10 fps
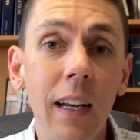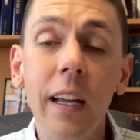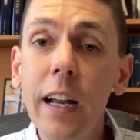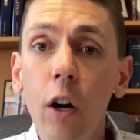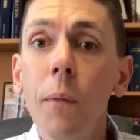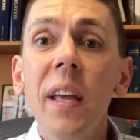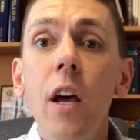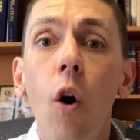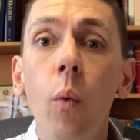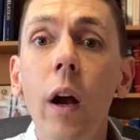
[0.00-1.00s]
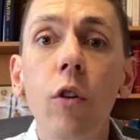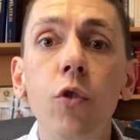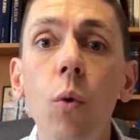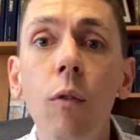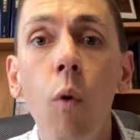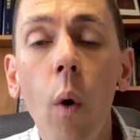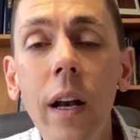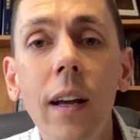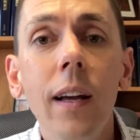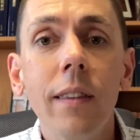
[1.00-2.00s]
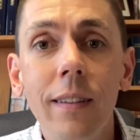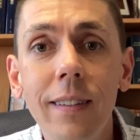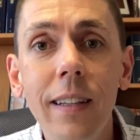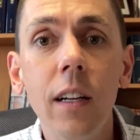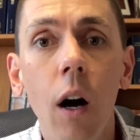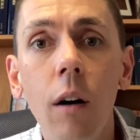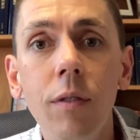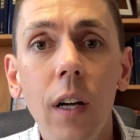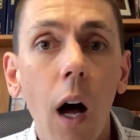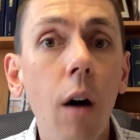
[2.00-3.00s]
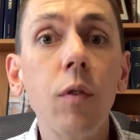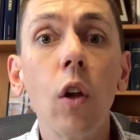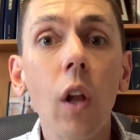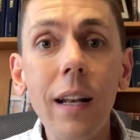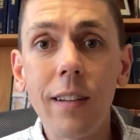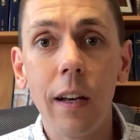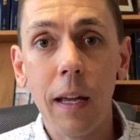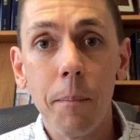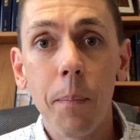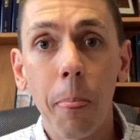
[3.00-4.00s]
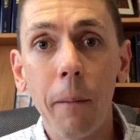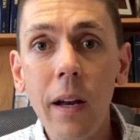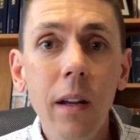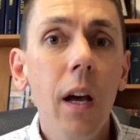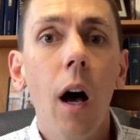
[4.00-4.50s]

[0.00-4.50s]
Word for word: And here we are to avoid the sin of, of gluttony right?